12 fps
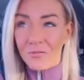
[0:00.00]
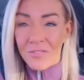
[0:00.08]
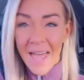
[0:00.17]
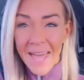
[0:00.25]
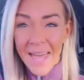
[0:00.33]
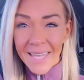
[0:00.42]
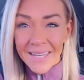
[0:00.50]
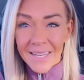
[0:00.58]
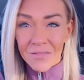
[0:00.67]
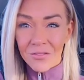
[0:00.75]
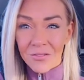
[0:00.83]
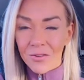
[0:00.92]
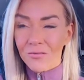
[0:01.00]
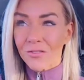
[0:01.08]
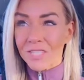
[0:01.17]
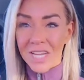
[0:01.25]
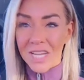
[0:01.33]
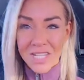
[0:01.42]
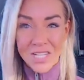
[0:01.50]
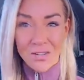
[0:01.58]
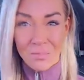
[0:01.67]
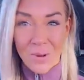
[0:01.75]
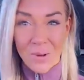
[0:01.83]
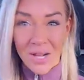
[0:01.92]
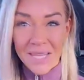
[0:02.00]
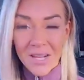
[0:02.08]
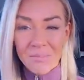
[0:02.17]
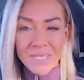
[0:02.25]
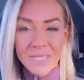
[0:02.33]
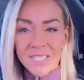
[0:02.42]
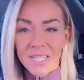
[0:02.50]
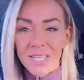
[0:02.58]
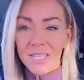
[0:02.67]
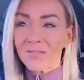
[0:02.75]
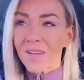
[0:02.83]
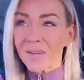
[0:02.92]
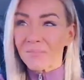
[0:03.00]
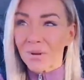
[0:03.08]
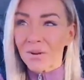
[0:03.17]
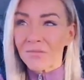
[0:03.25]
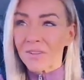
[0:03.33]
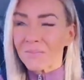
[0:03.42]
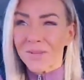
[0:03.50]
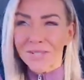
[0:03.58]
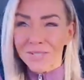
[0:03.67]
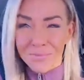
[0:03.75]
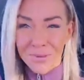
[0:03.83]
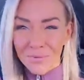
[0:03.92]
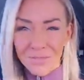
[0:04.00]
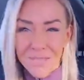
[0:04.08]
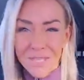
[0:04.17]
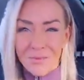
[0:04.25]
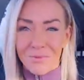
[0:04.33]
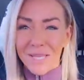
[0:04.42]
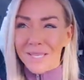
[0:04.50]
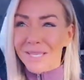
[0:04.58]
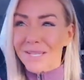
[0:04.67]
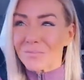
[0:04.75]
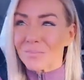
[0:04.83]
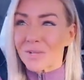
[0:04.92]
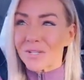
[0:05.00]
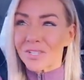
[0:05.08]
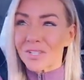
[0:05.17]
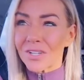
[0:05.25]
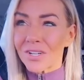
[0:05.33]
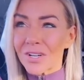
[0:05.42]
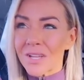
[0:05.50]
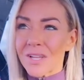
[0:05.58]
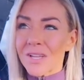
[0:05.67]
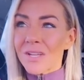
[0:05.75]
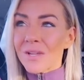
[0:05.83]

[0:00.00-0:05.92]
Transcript: fat, for, for changing your body composition, you've got perfect blood, perfectly regulated blood sugar.